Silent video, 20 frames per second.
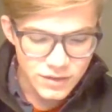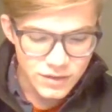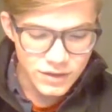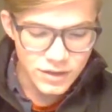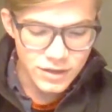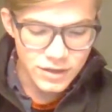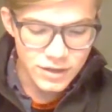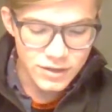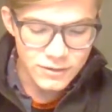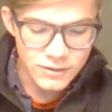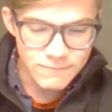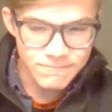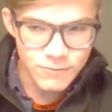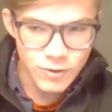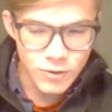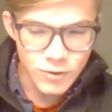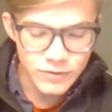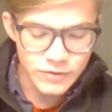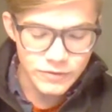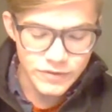
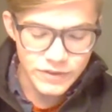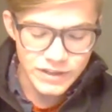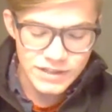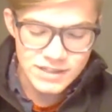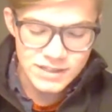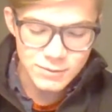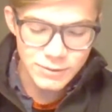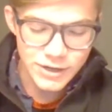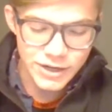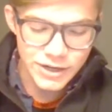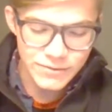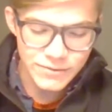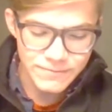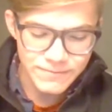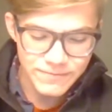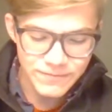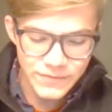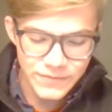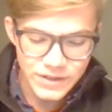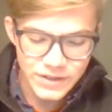v squared,
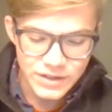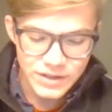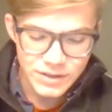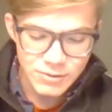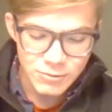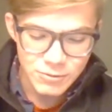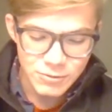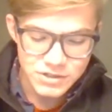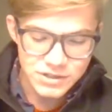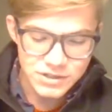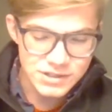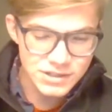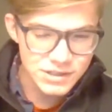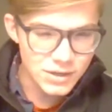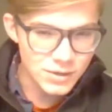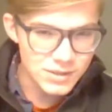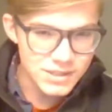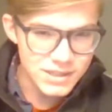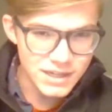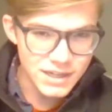which is
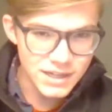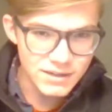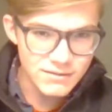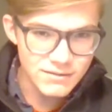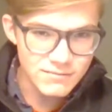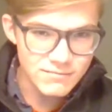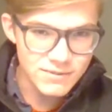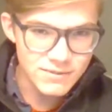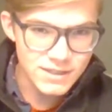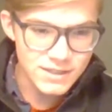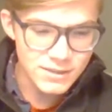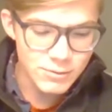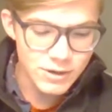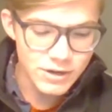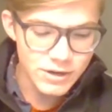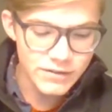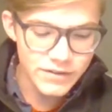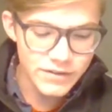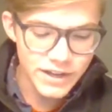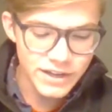cosine
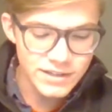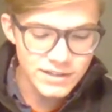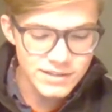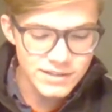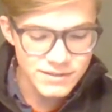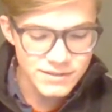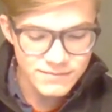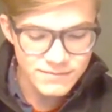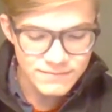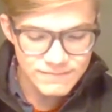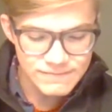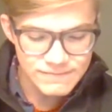squared of x.